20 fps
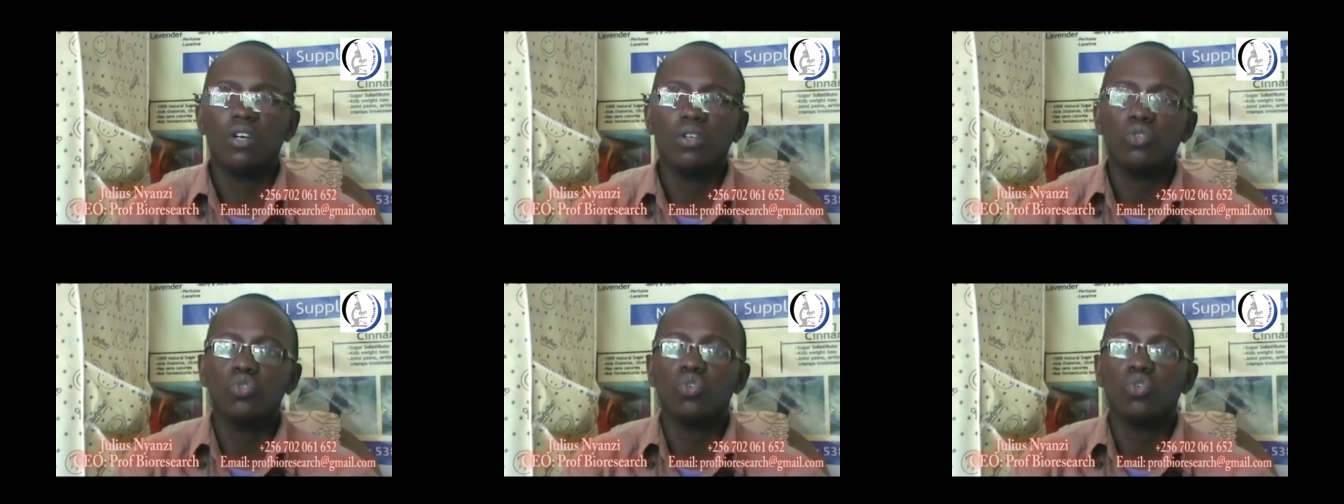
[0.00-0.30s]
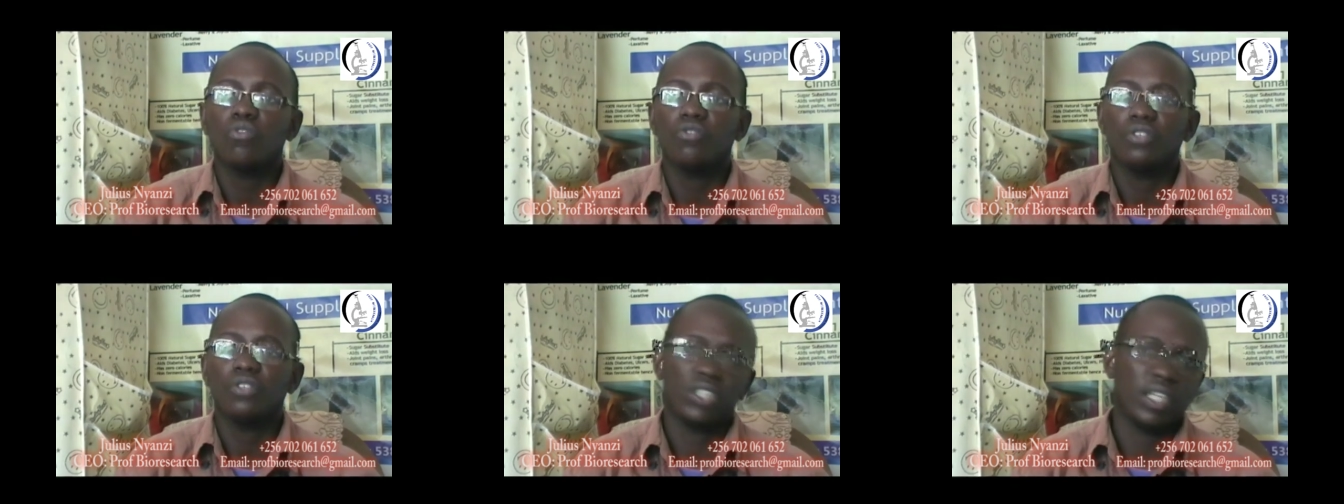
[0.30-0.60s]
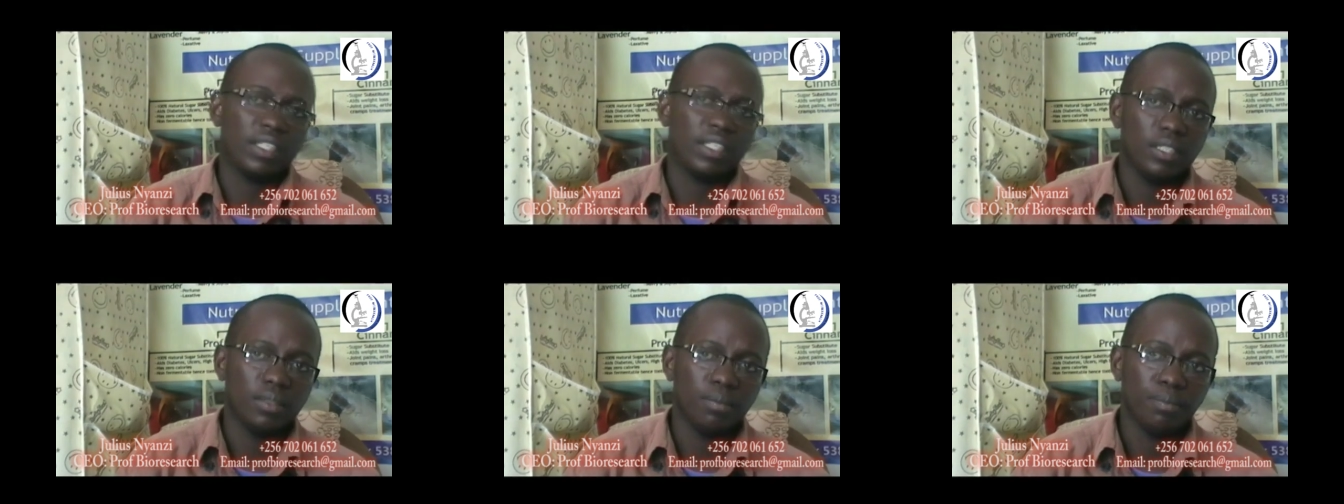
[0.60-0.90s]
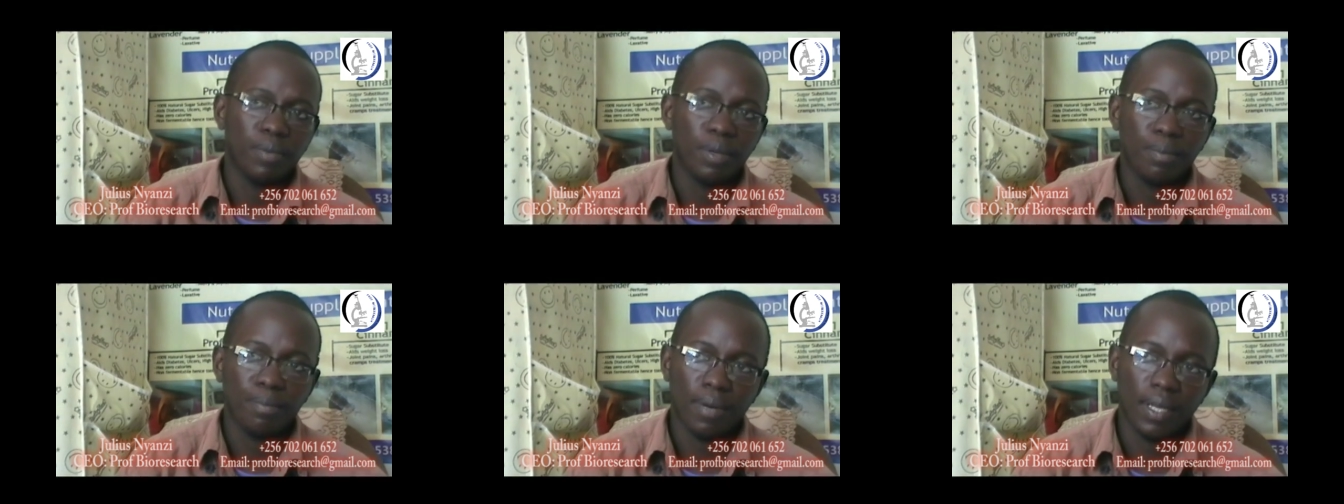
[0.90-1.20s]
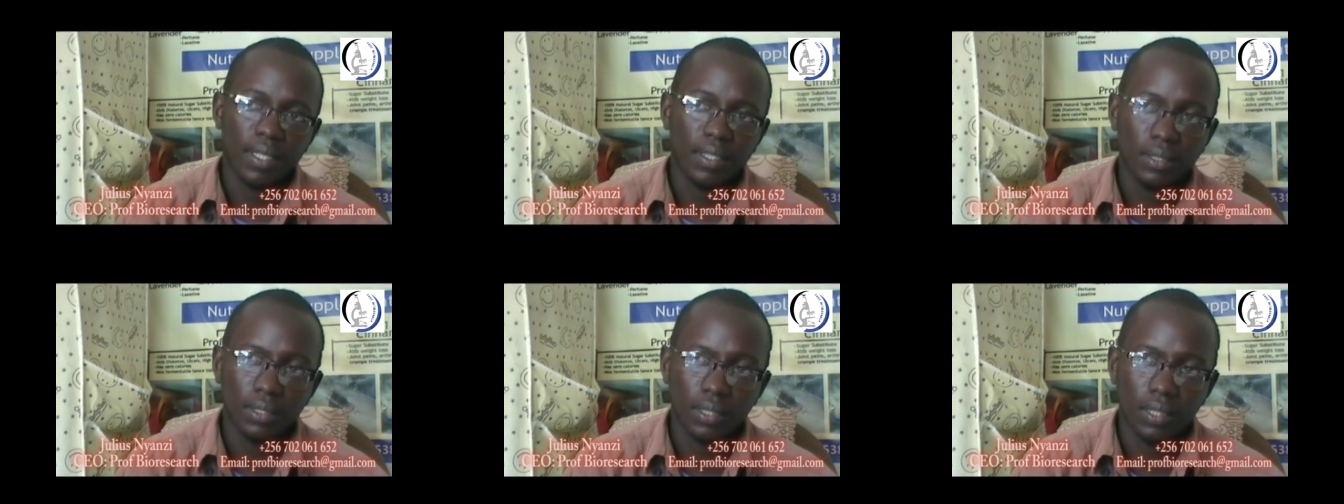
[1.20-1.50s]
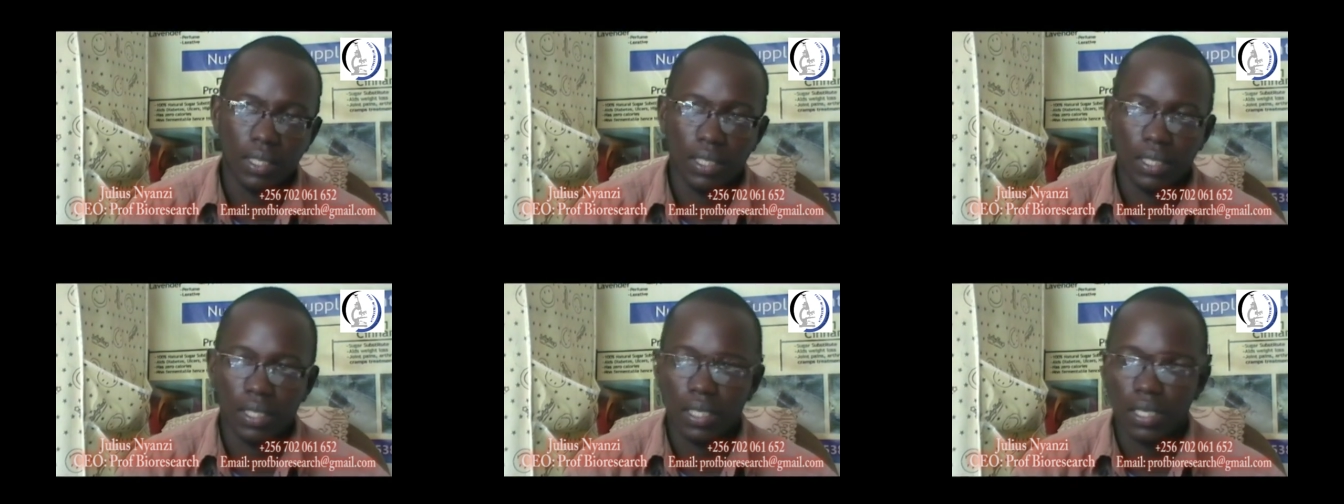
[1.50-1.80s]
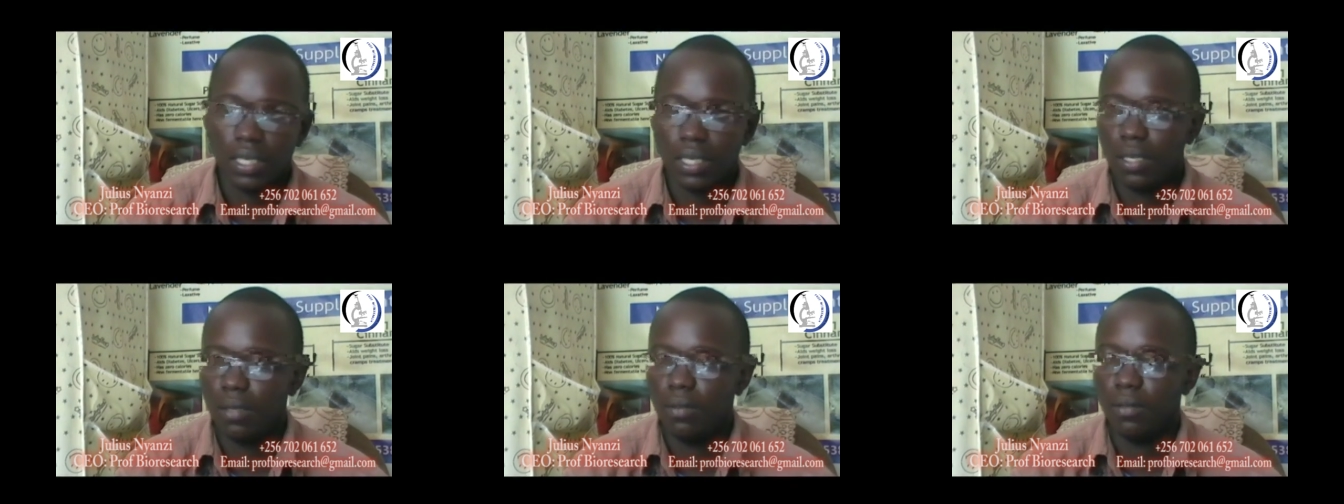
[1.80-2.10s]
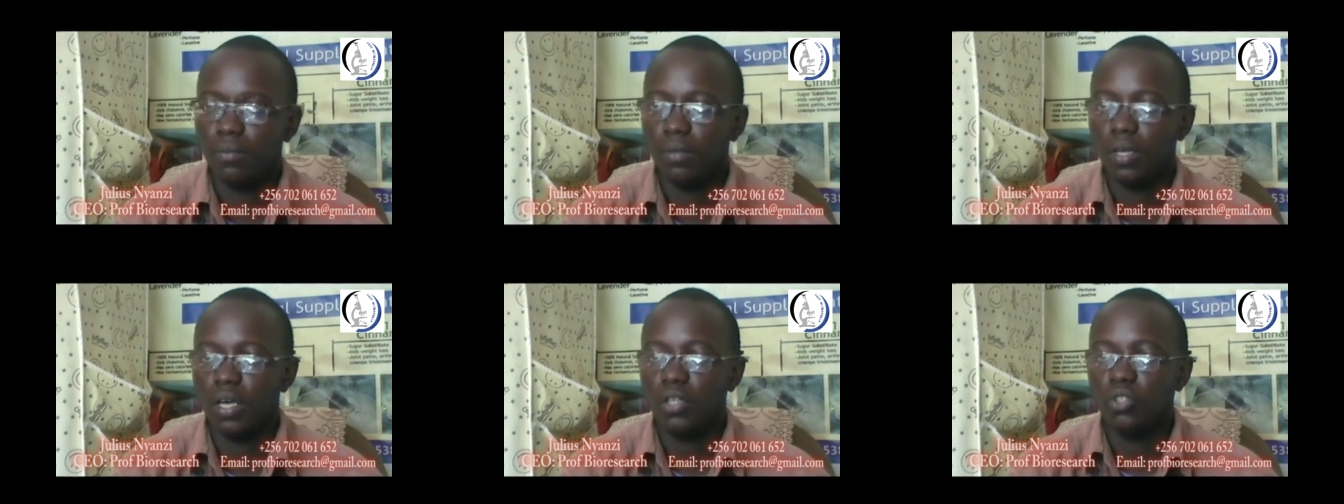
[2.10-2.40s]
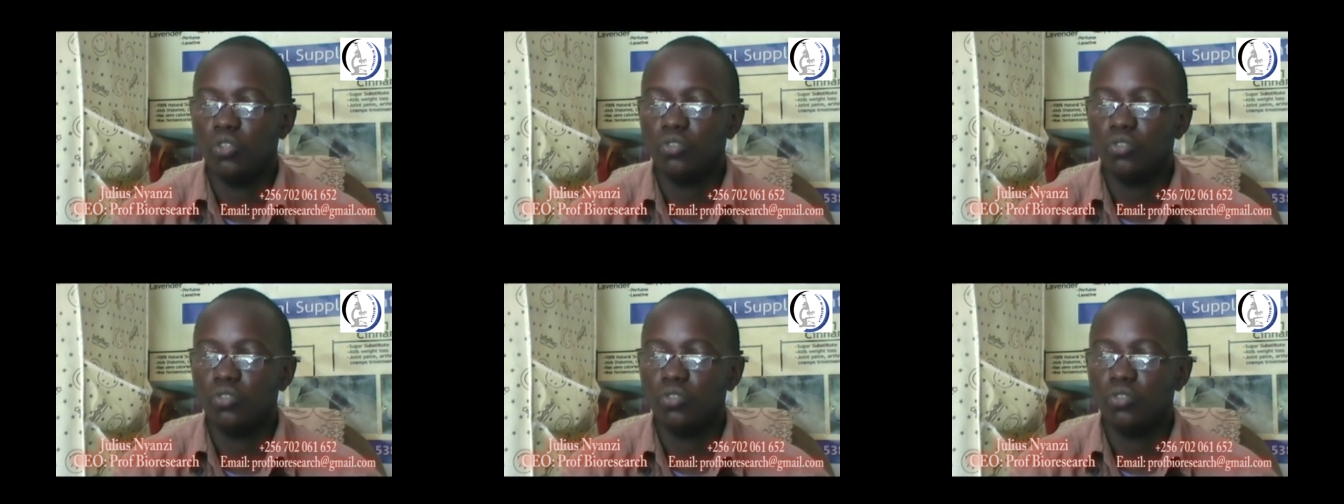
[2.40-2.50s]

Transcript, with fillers: also featured in papers like uh,